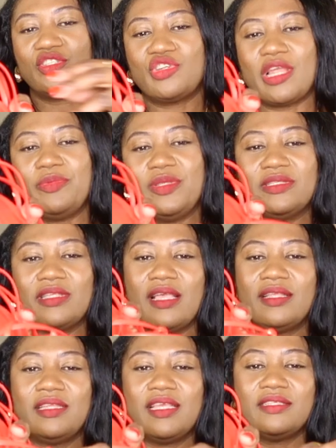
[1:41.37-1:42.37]
strappy
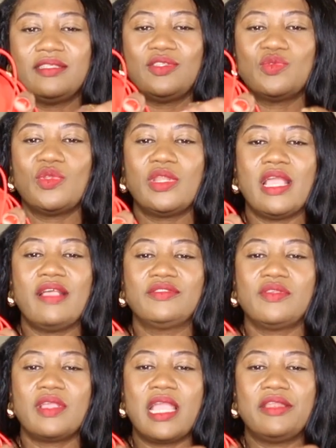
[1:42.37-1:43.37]
sandals. This one
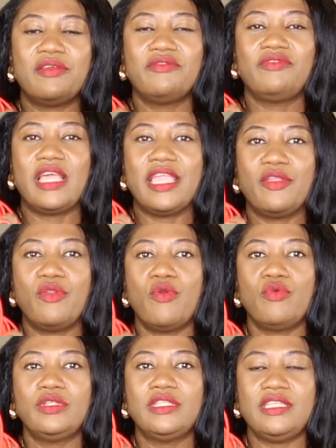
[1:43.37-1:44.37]
has some kind of like
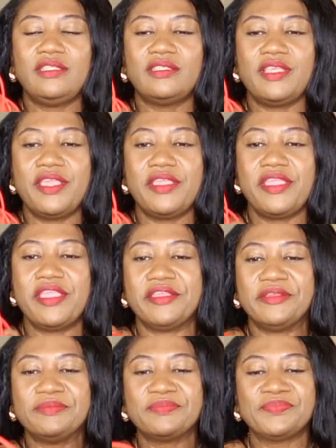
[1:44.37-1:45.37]
gold detail
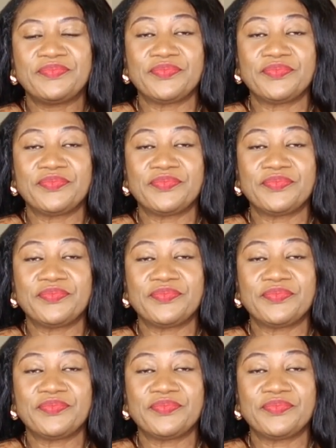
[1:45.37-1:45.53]
here.